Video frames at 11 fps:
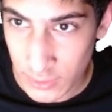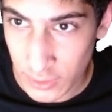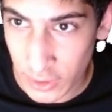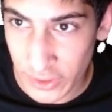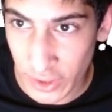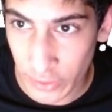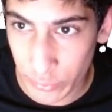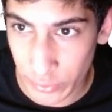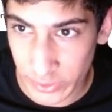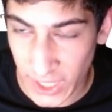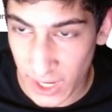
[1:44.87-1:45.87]

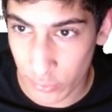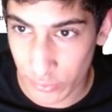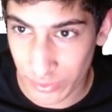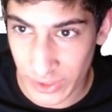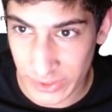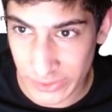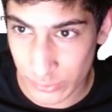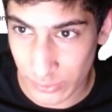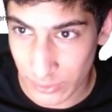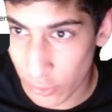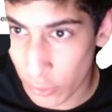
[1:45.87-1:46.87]
another account that
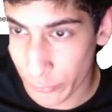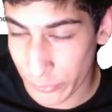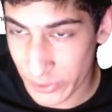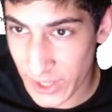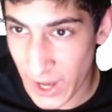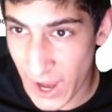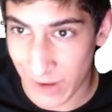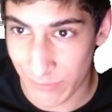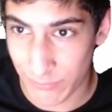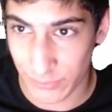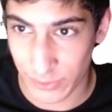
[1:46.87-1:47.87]
you already
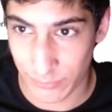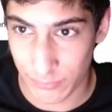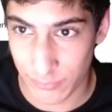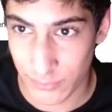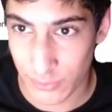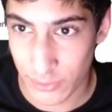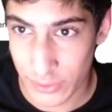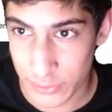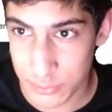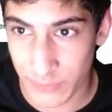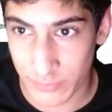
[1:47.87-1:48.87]
have if
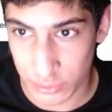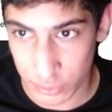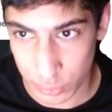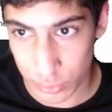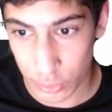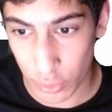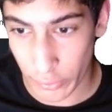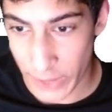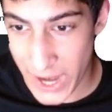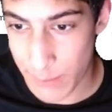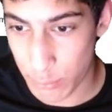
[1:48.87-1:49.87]
you have a Google or
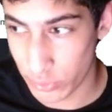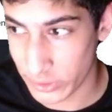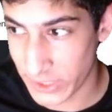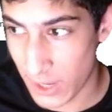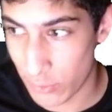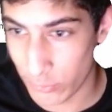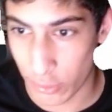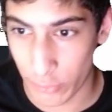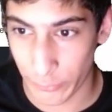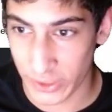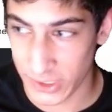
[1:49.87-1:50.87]
Apple account
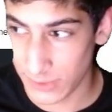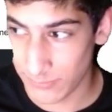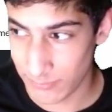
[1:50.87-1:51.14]
already.